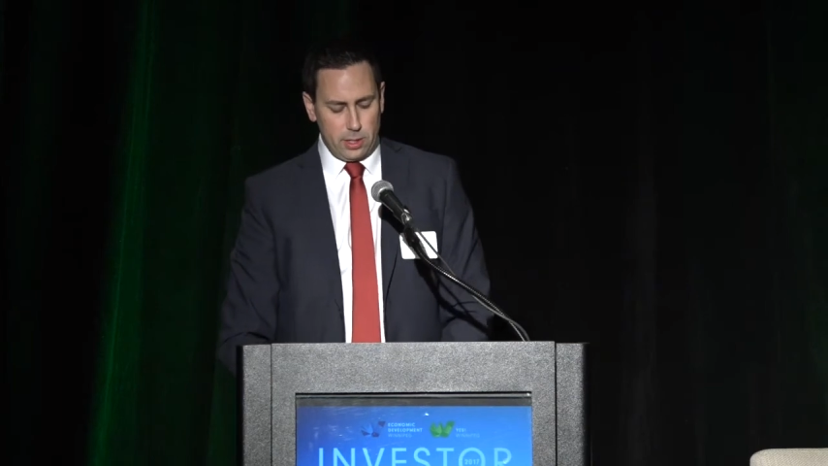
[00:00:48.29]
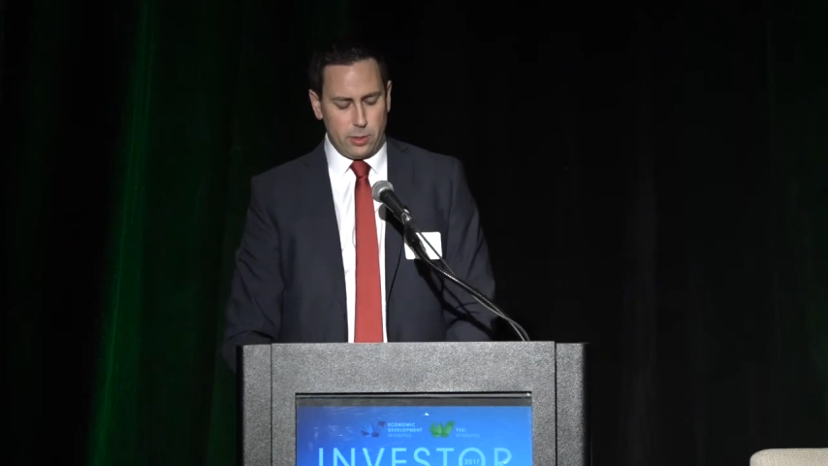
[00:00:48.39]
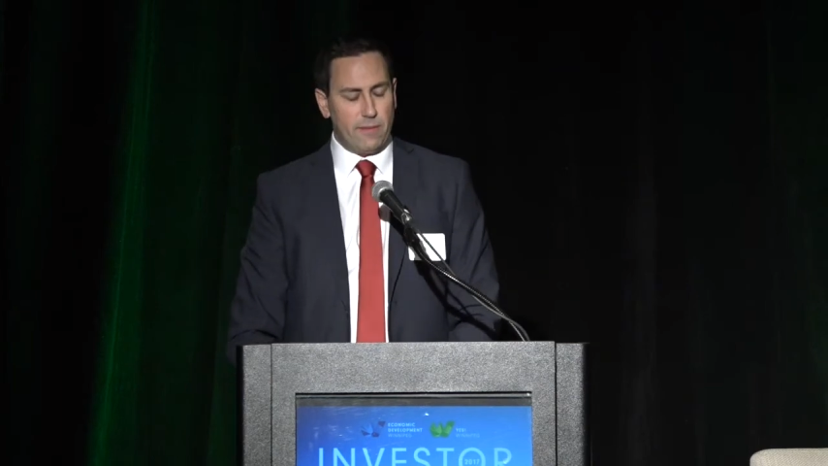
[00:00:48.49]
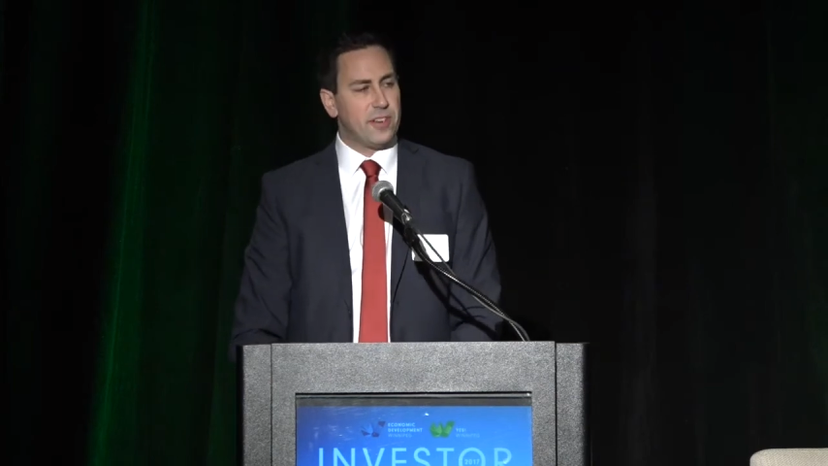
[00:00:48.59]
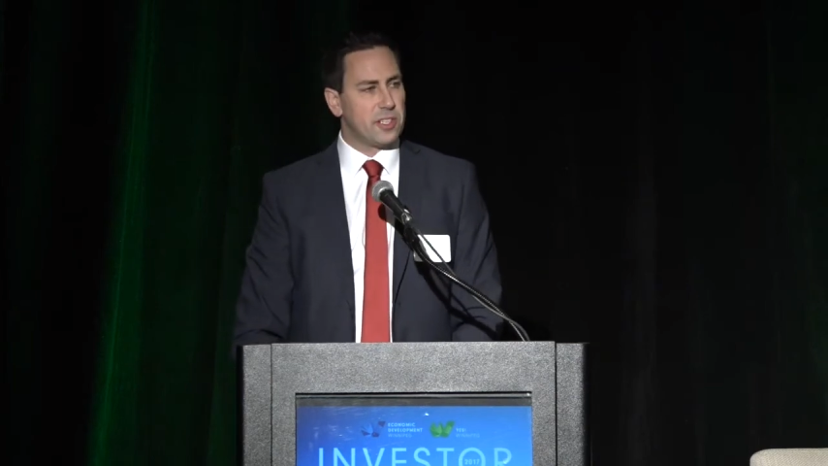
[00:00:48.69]

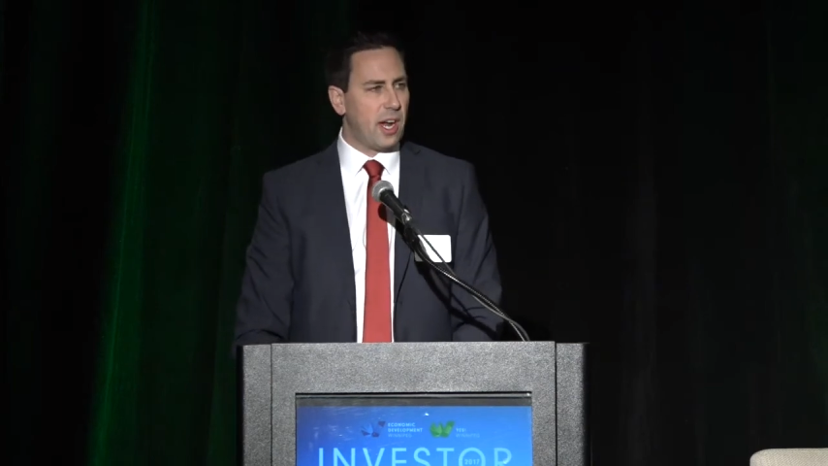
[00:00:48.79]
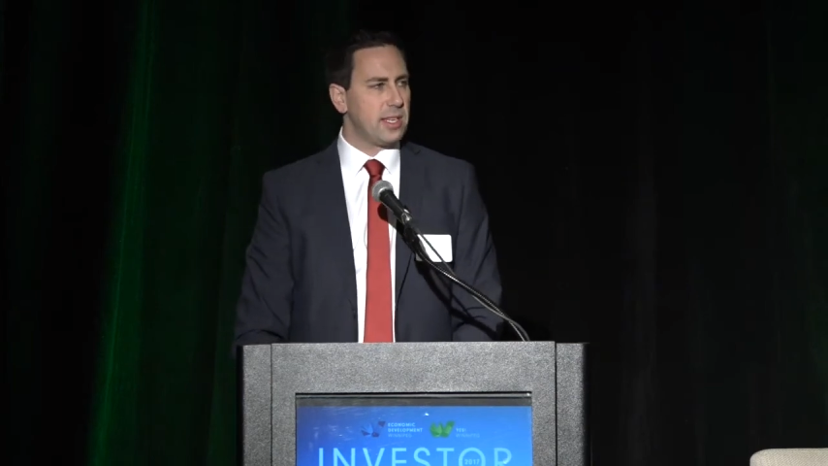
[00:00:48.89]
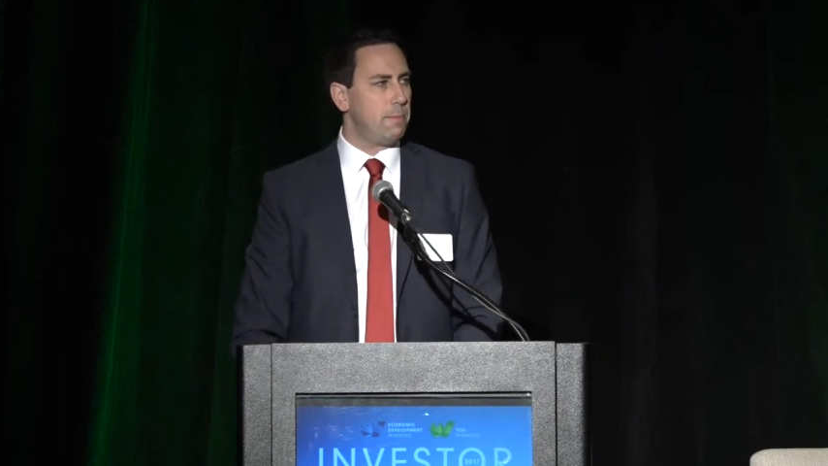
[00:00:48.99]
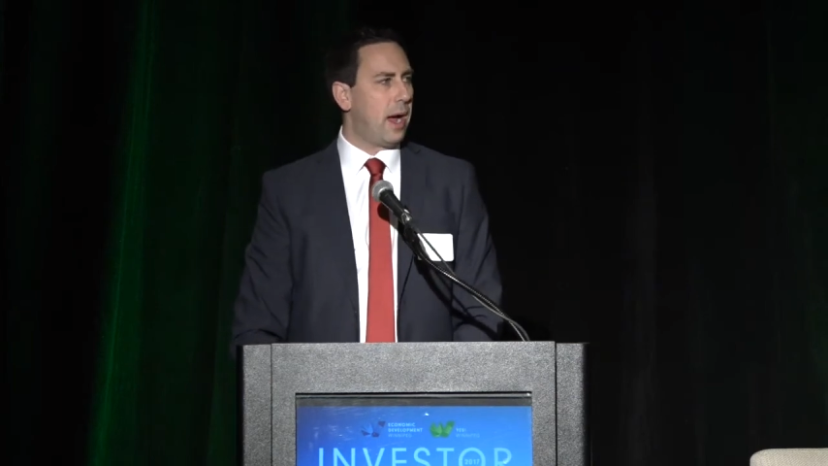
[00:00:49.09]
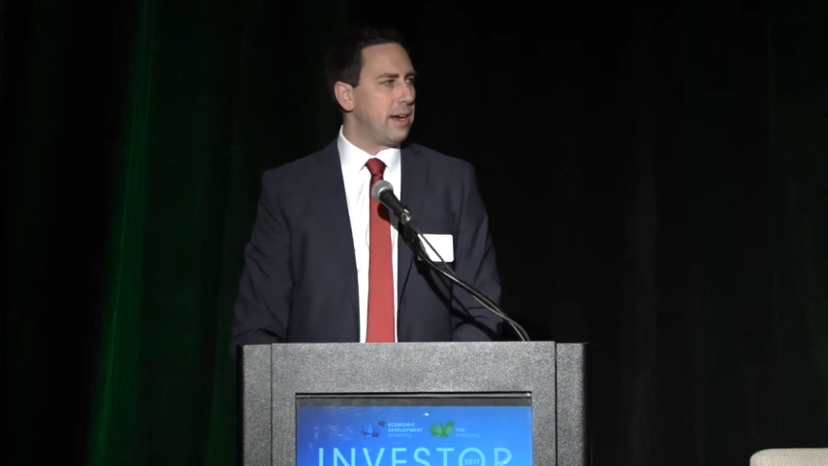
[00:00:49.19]
to
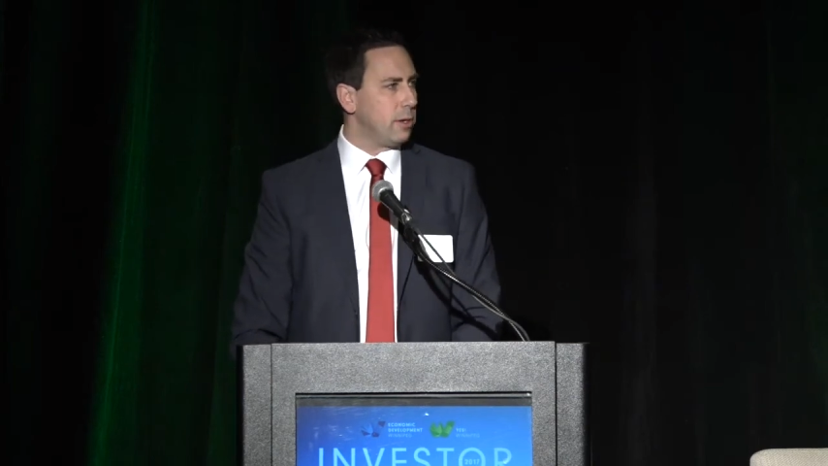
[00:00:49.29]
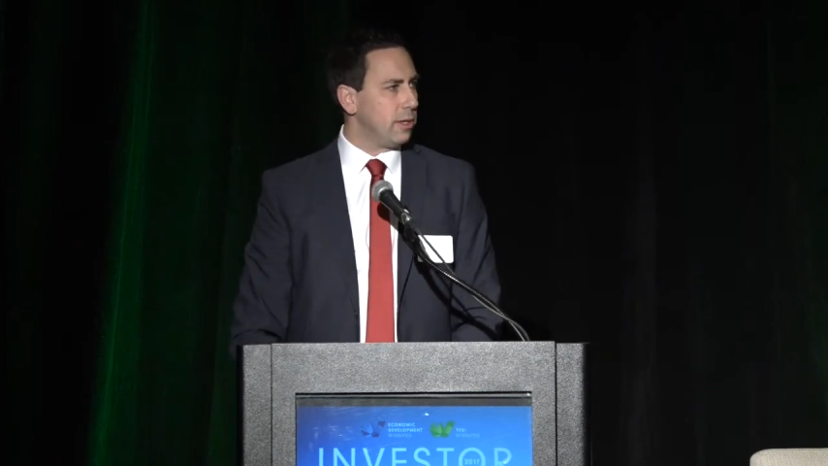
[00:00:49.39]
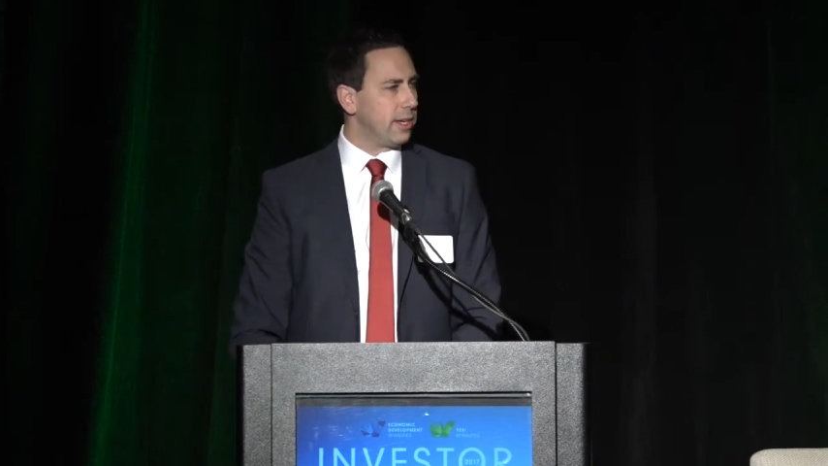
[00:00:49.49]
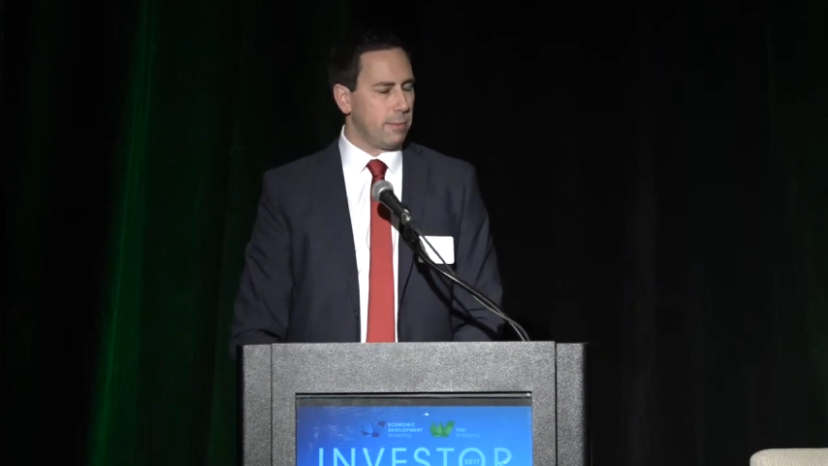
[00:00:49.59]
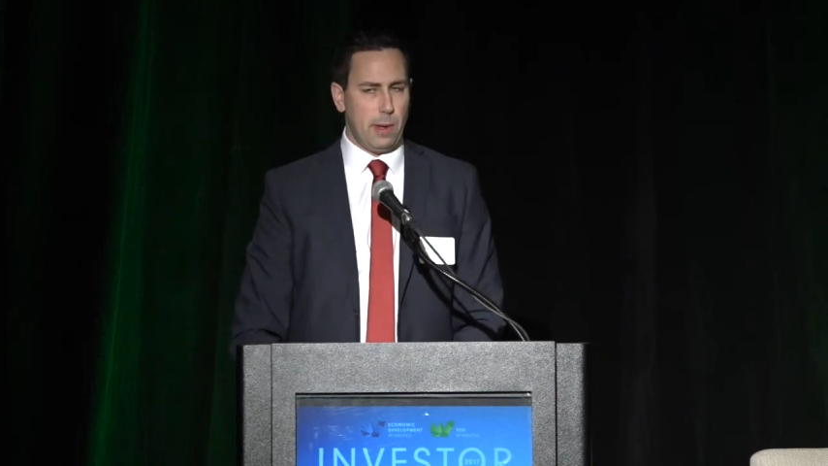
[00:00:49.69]
emphasize my
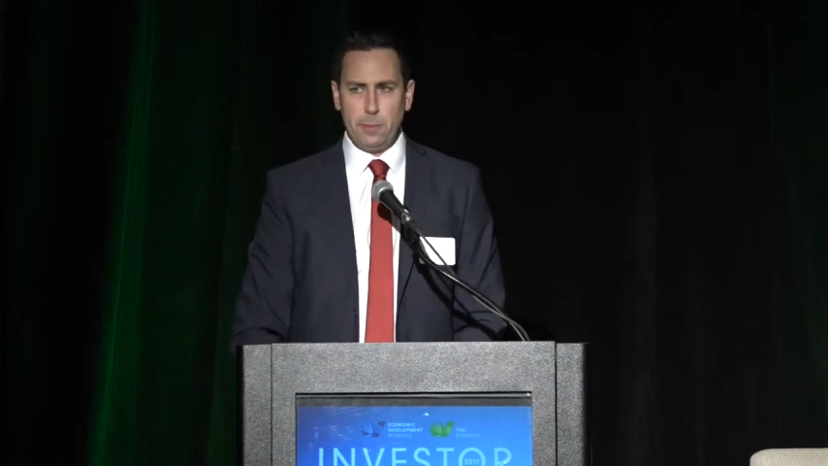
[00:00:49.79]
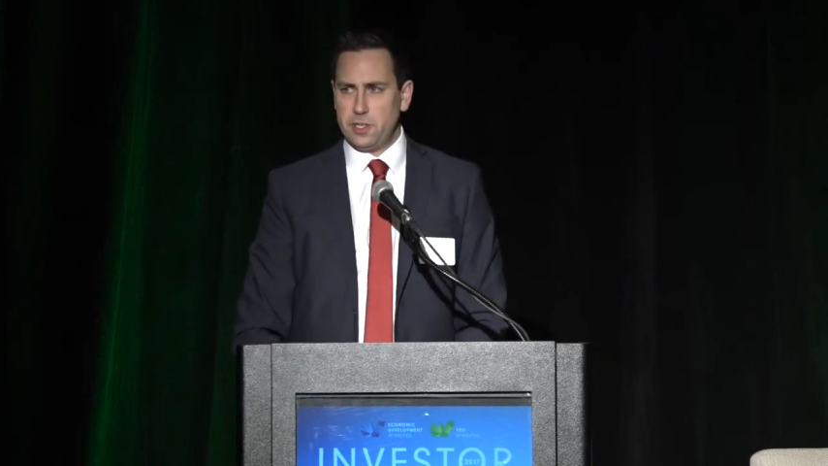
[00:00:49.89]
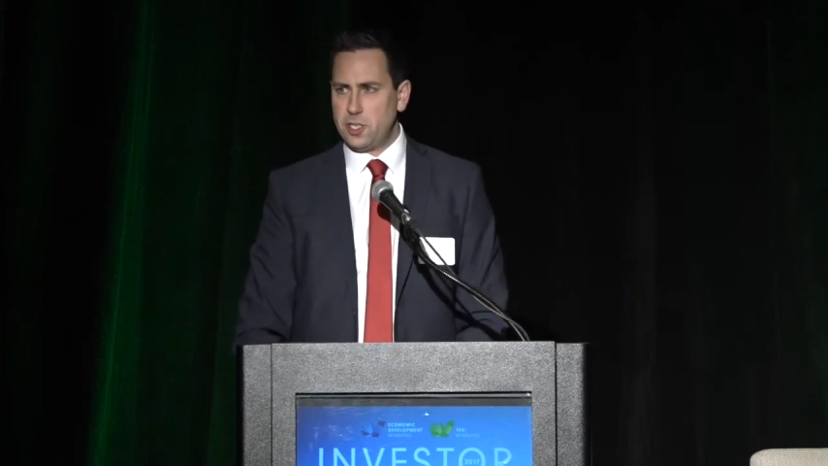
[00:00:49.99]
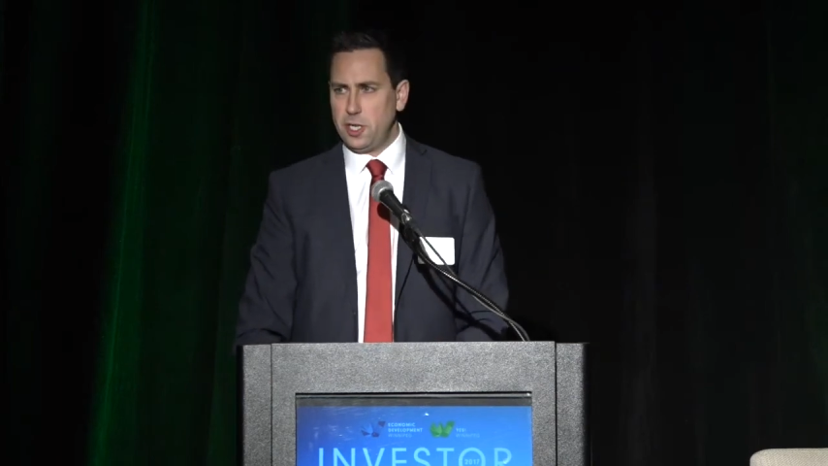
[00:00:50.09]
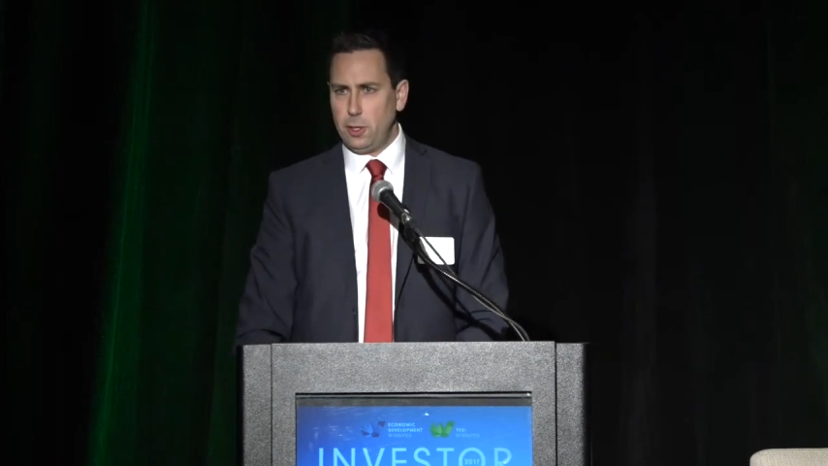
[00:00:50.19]
early
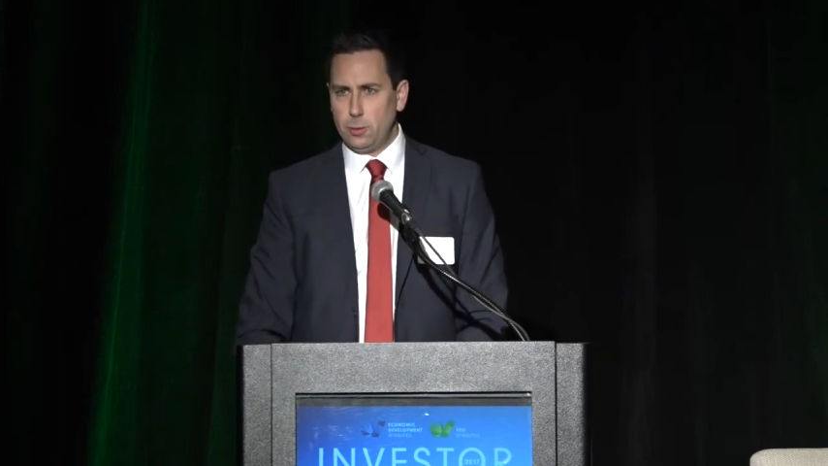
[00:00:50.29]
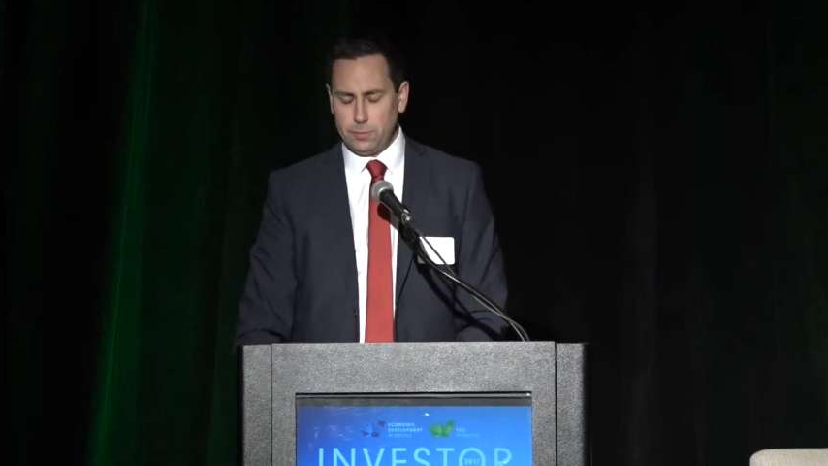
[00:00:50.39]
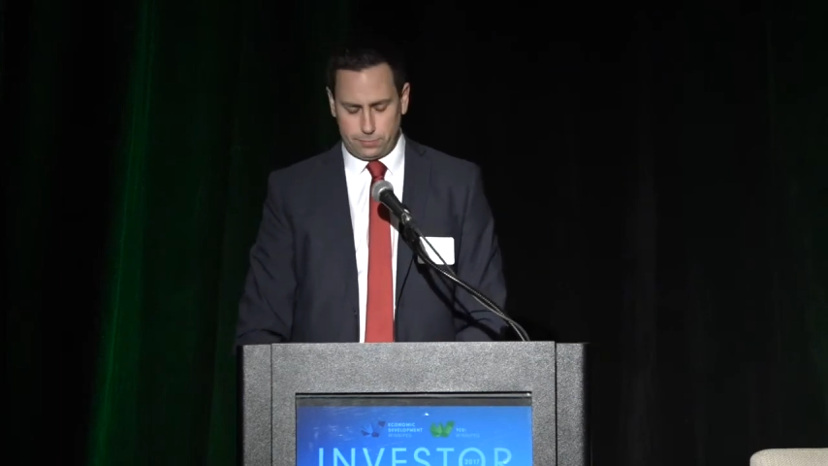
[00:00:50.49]
commitment to you.